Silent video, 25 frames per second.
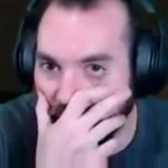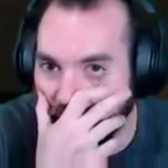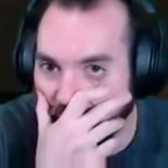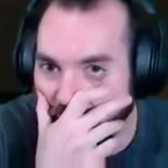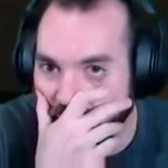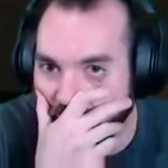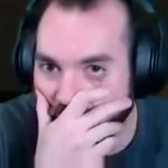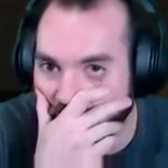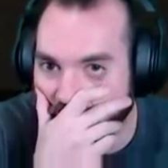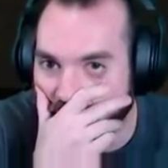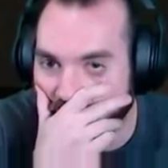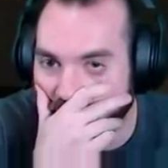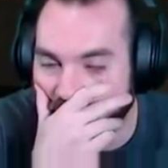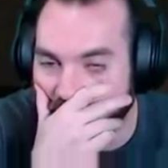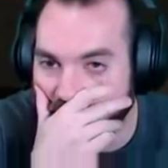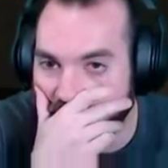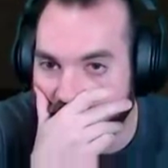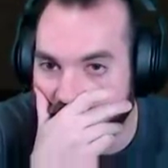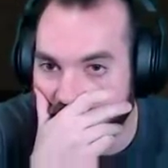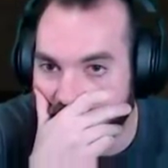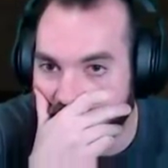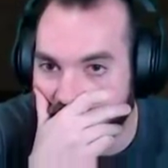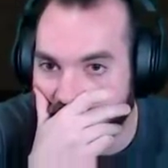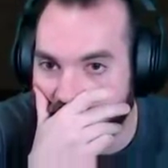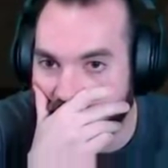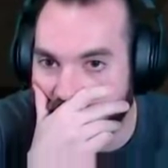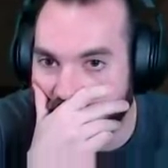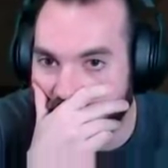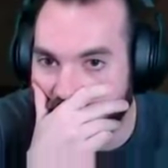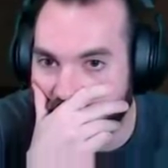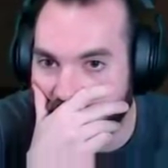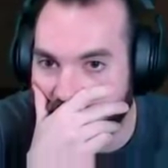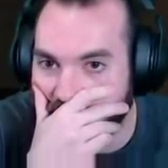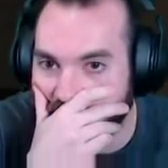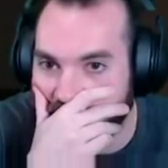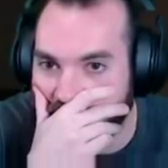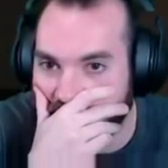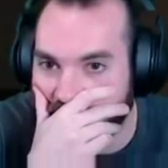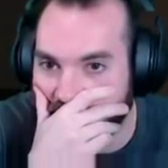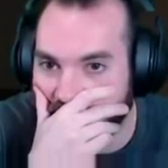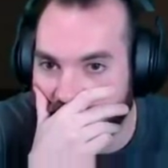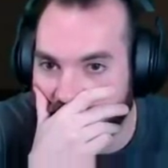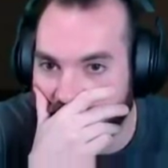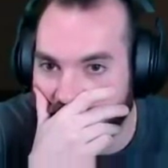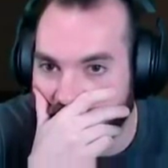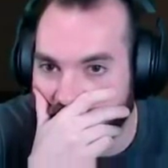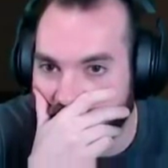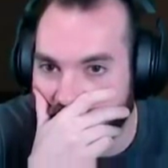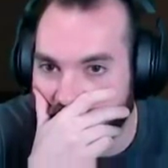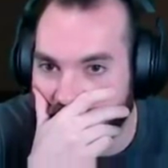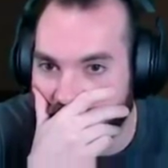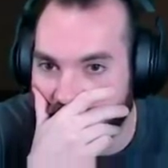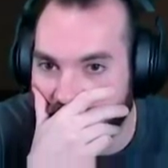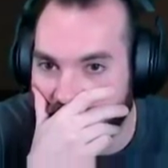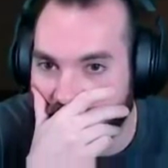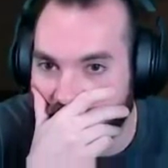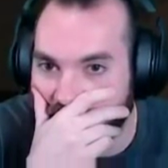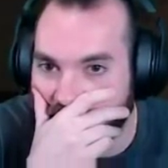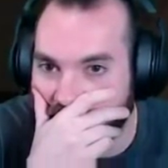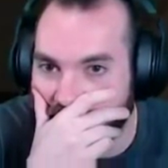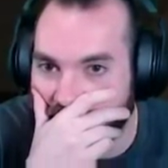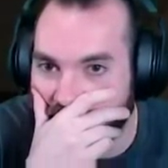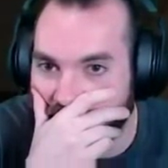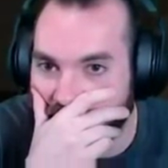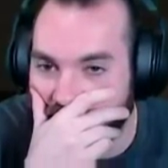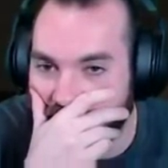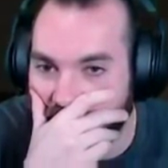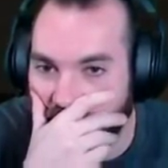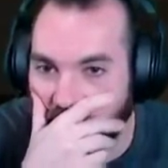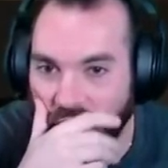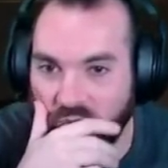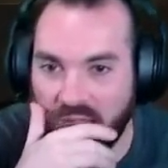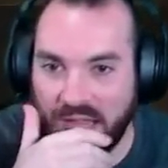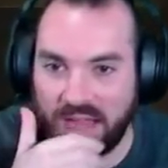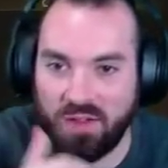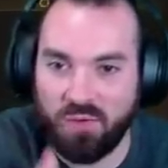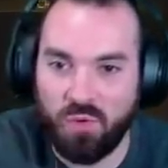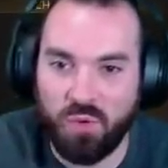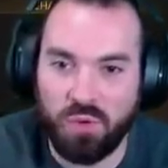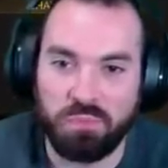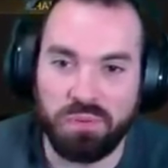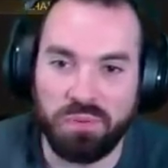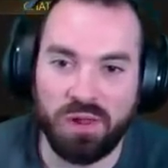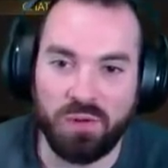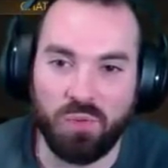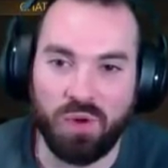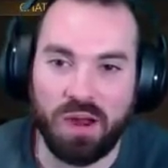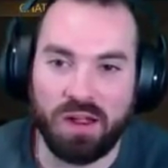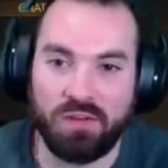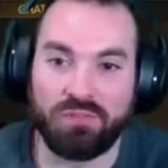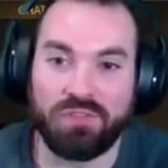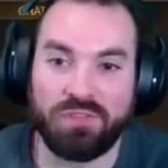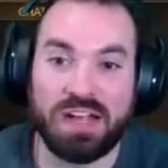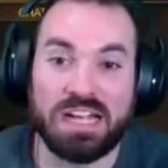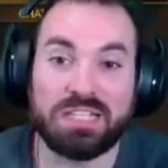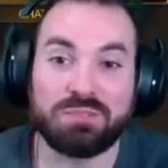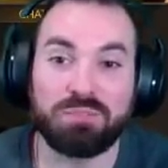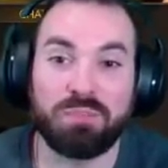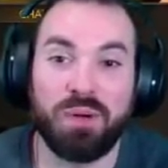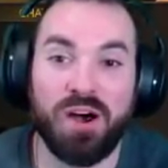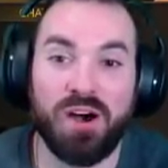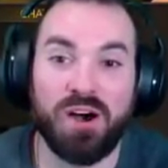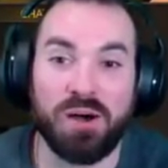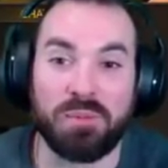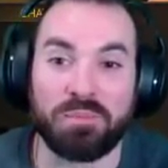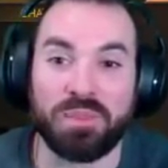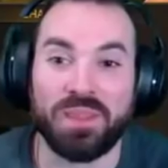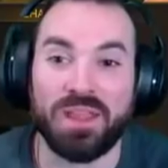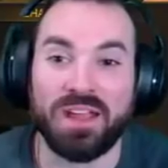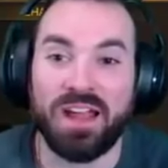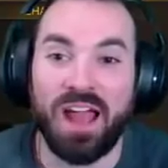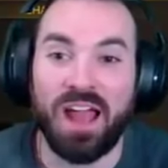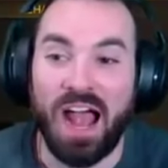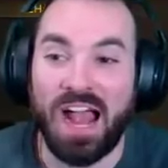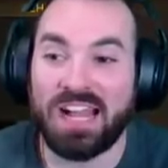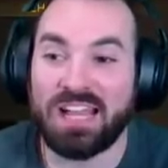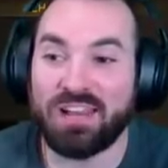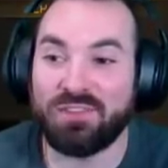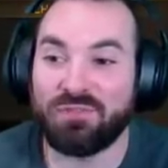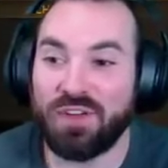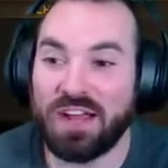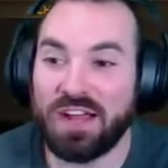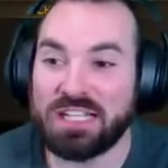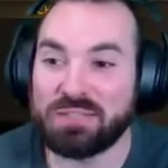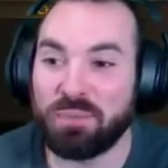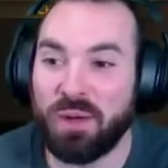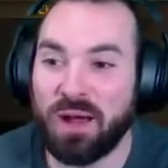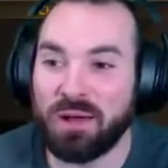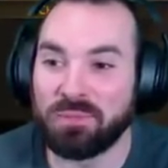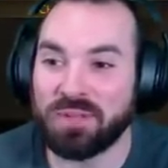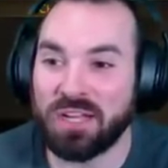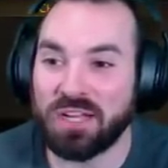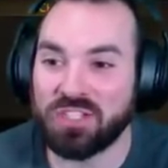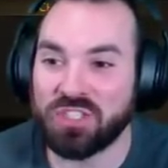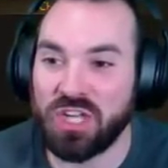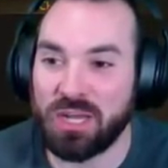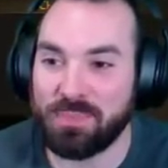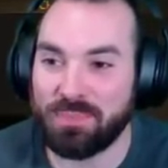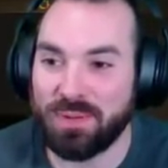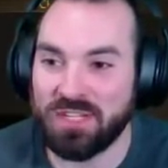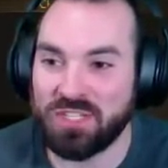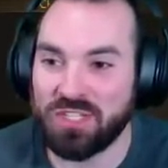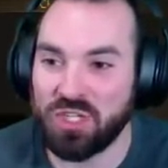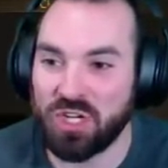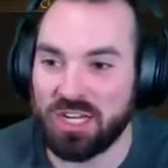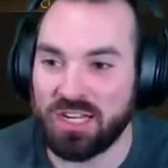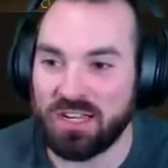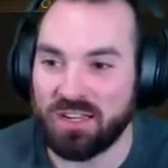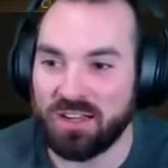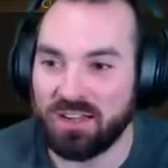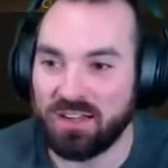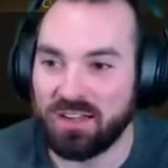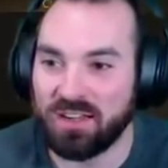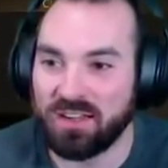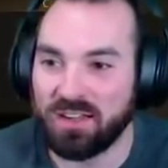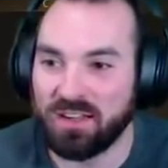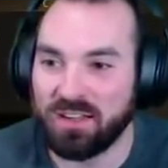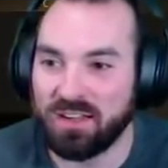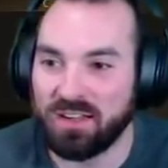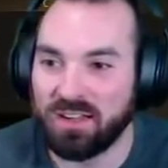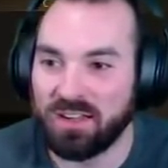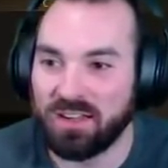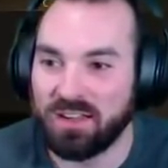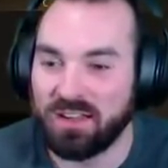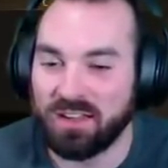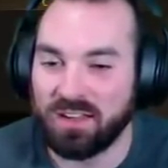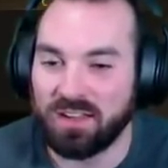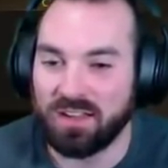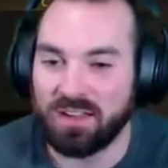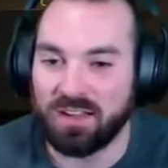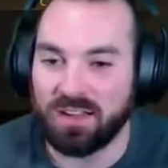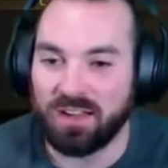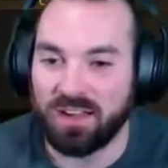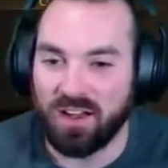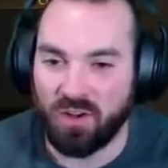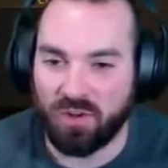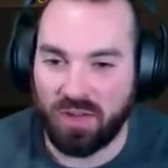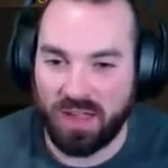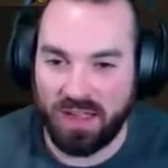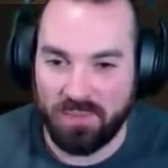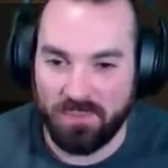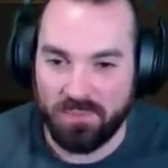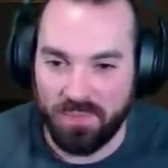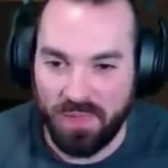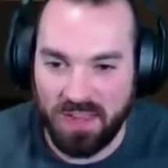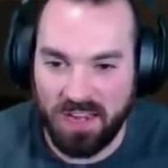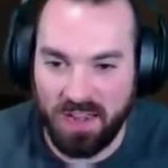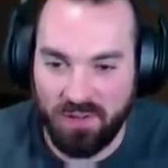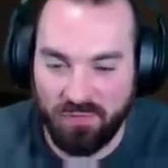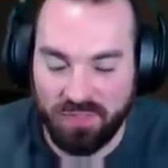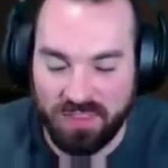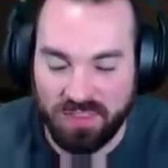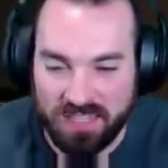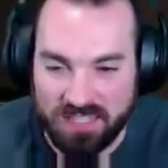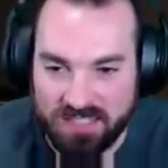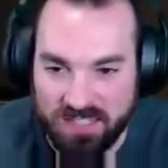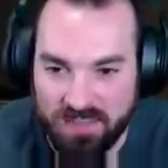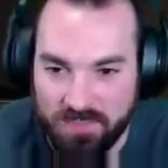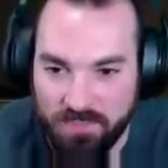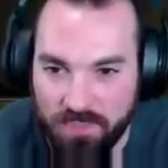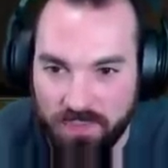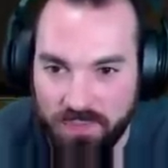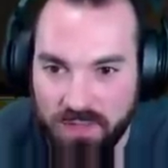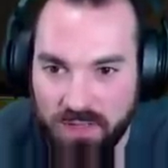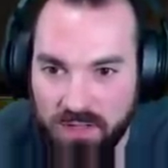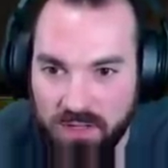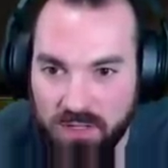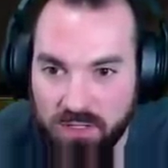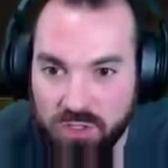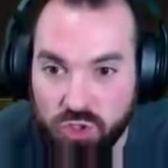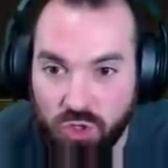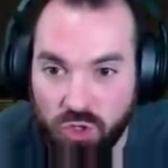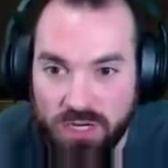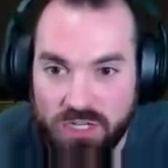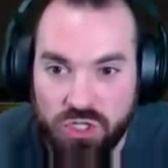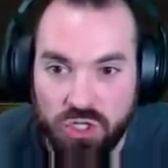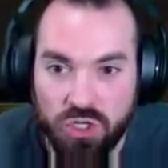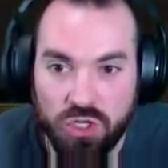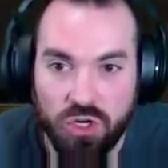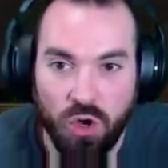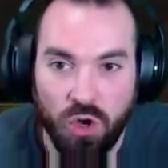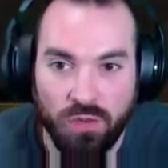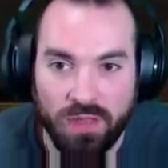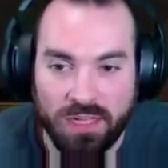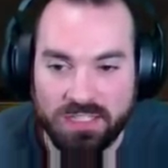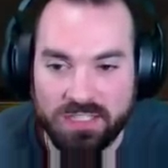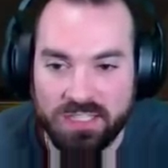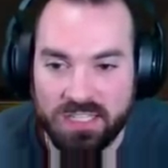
I guess it's supposed to be like that. Yeah. Okay, we're, pl- we're face palm. I can face palm.jpg. Okay, enough of this. Treasure, oh, that's